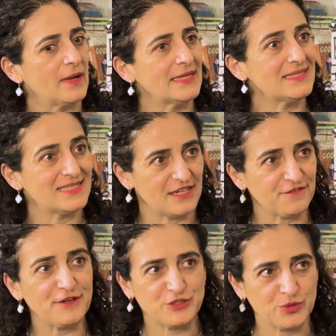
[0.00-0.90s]
it's
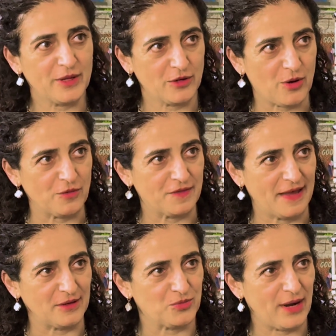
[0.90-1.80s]
different doing your own
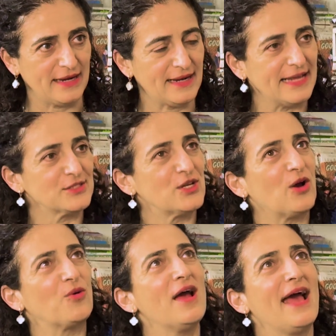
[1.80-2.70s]
thing, right? Mm-hmm. And
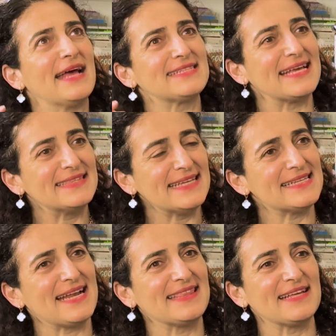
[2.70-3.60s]
so as I
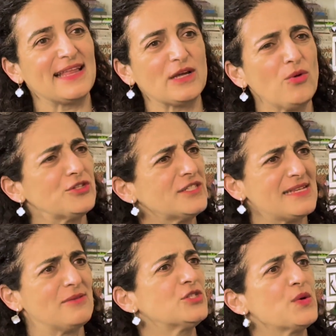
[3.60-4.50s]
listen, I think like, oh, it just
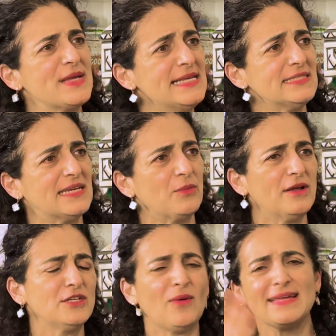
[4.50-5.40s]
sounds so easy.
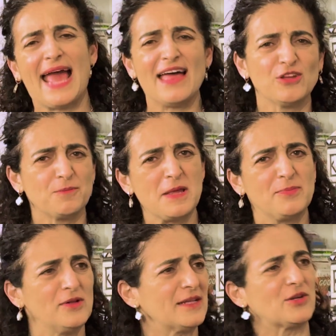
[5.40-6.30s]
Well, I gathered
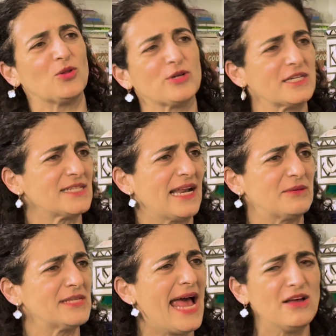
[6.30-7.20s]
people in Gloria
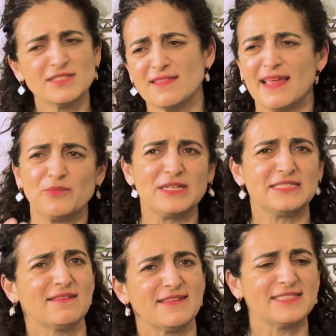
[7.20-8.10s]
Steinem's house, and then we
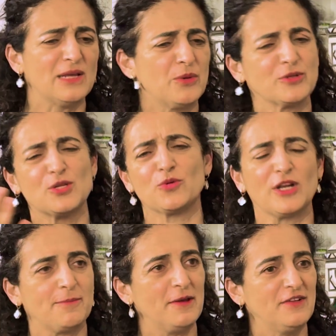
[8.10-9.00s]
did this thing. We were so
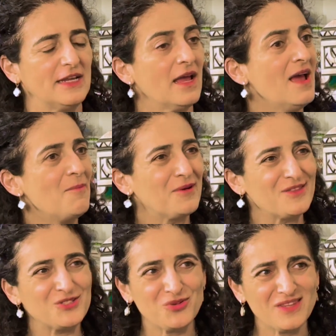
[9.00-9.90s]
good at pivoting.
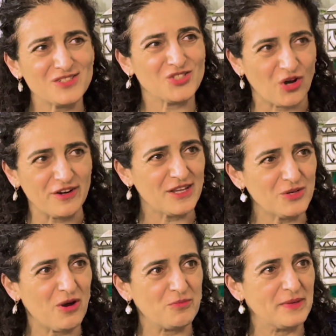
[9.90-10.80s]
But the truth is, starting
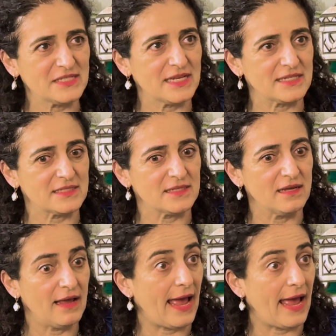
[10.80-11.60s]
your own business,